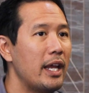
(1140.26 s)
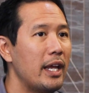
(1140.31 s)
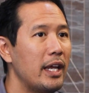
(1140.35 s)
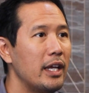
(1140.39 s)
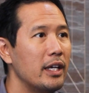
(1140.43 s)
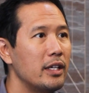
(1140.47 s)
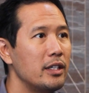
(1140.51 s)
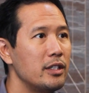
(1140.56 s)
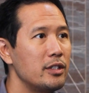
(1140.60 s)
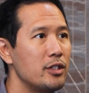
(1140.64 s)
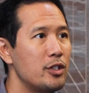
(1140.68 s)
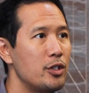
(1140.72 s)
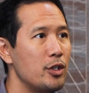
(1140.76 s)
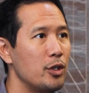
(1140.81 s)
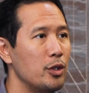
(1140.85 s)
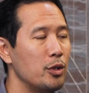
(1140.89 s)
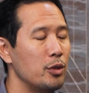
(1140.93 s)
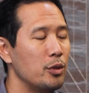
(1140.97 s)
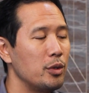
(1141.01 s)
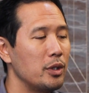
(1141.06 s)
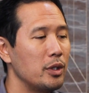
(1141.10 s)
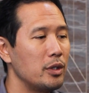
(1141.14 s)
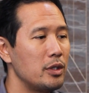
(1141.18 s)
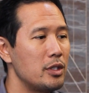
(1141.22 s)
and
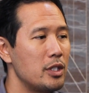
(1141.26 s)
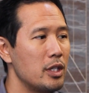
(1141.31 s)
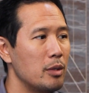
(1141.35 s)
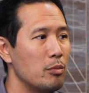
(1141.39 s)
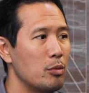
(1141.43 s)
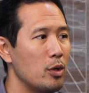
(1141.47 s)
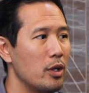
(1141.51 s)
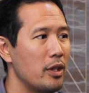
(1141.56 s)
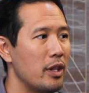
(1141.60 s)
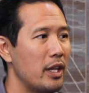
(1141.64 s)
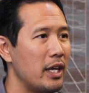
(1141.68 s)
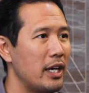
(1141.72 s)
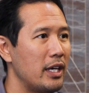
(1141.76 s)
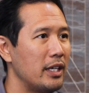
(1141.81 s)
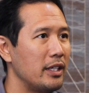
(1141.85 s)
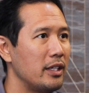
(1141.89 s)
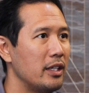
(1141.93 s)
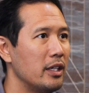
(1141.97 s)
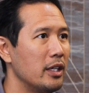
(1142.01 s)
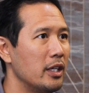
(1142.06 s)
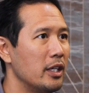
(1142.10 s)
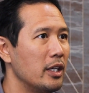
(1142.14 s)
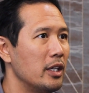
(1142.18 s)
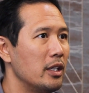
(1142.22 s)
so someone that
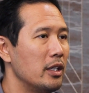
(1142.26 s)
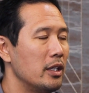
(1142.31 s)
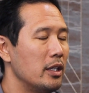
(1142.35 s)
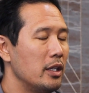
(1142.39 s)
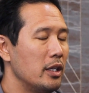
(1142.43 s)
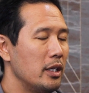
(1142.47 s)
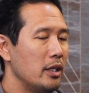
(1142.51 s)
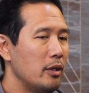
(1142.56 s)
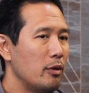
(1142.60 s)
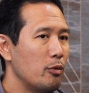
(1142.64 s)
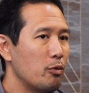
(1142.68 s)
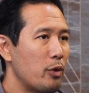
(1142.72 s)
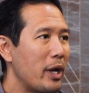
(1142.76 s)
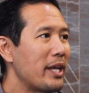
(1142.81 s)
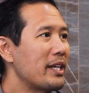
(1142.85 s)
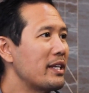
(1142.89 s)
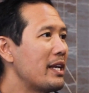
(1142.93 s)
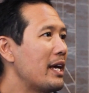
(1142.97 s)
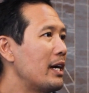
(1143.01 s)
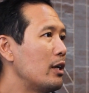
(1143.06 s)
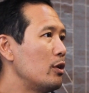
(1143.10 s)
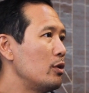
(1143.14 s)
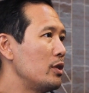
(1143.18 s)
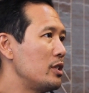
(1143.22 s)
right
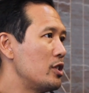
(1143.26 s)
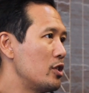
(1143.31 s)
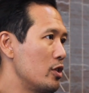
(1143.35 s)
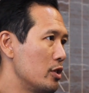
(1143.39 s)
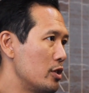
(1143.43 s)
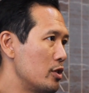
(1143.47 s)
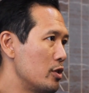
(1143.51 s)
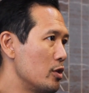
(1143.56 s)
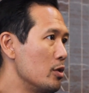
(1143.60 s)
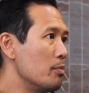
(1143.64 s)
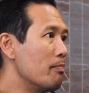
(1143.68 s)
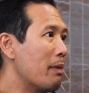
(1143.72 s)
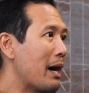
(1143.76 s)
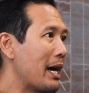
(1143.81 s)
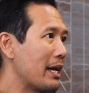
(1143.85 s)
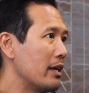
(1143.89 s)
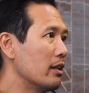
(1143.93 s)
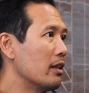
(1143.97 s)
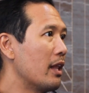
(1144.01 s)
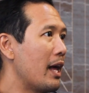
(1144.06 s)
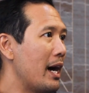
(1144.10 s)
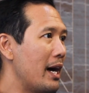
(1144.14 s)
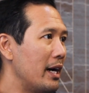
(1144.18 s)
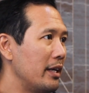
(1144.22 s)
now it's just you buy a
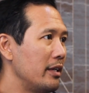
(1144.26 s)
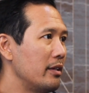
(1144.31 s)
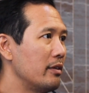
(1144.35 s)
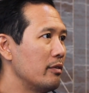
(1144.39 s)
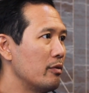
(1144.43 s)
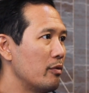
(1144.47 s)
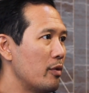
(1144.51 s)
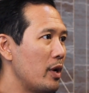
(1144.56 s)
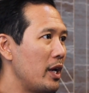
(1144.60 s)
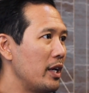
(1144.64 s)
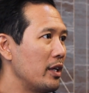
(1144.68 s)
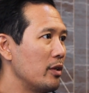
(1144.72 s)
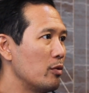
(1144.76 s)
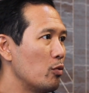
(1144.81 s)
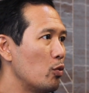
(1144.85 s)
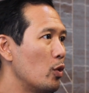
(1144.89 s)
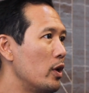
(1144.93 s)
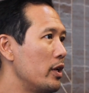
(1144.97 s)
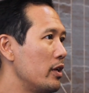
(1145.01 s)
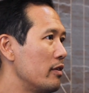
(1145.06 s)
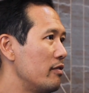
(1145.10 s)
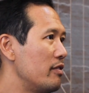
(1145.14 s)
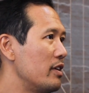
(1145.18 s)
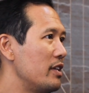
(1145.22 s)
lot, right?
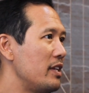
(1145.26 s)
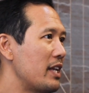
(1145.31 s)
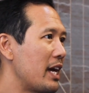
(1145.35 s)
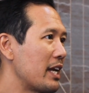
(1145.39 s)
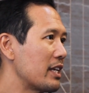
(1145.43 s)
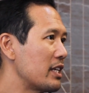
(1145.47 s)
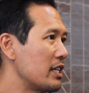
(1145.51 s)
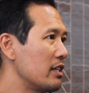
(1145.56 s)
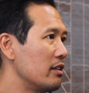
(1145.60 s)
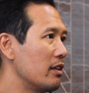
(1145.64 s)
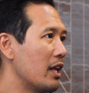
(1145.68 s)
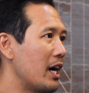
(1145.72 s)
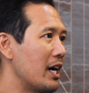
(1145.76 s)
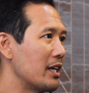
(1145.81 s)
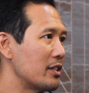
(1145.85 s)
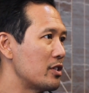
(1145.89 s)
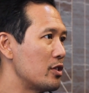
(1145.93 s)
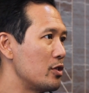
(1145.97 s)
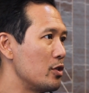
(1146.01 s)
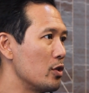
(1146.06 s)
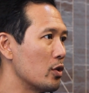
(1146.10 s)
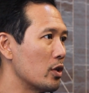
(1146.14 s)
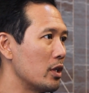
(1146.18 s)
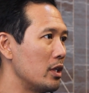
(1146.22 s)
One of the 90
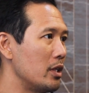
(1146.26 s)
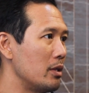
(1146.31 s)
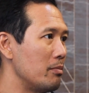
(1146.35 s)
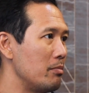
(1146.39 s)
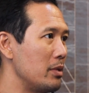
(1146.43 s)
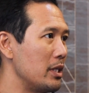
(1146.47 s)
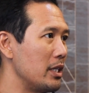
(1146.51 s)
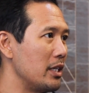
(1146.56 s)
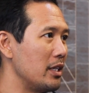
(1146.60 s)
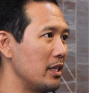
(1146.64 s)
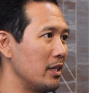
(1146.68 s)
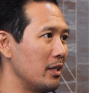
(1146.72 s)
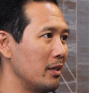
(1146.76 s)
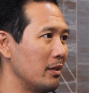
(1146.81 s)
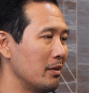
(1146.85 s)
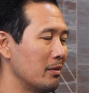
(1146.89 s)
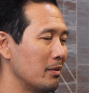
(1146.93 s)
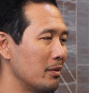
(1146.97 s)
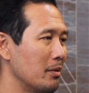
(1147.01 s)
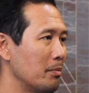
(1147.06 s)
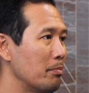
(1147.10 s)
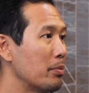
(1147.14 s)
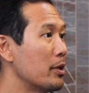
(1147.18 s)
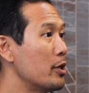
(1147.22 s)
lots you can be
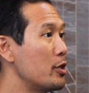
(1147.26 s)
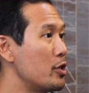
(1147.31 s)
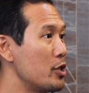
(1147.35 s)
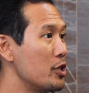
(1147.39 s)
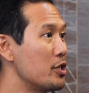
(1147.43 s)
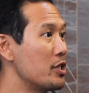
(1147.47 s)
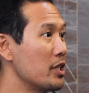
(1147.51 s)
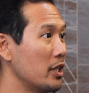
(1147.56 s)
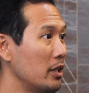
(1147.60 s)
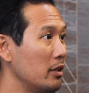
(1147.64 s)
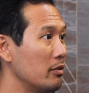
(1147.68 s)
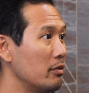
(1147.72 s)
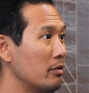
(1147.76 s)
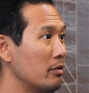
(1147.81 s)
purchasing.